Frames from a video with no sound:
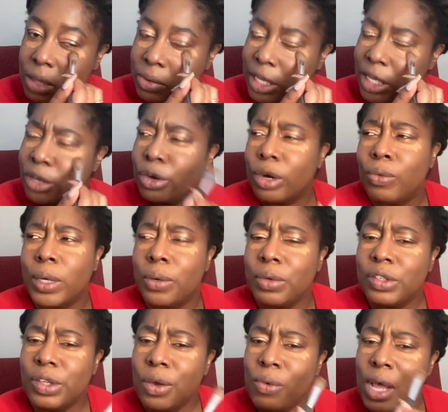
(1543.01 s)
Like, girl, where
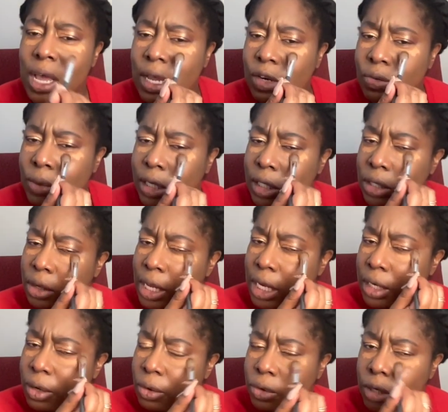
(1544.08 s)
was your watch? Where you don't have
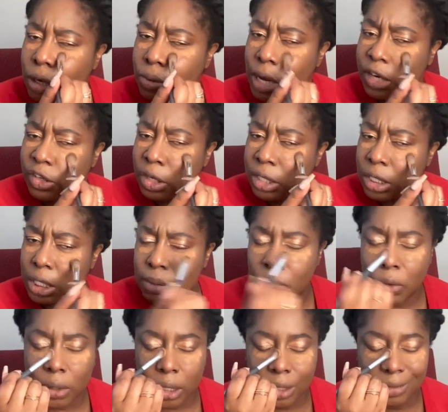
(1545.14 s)
your, your watch on
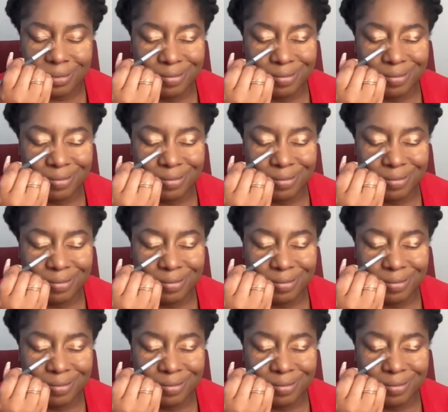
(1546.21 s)
anymore.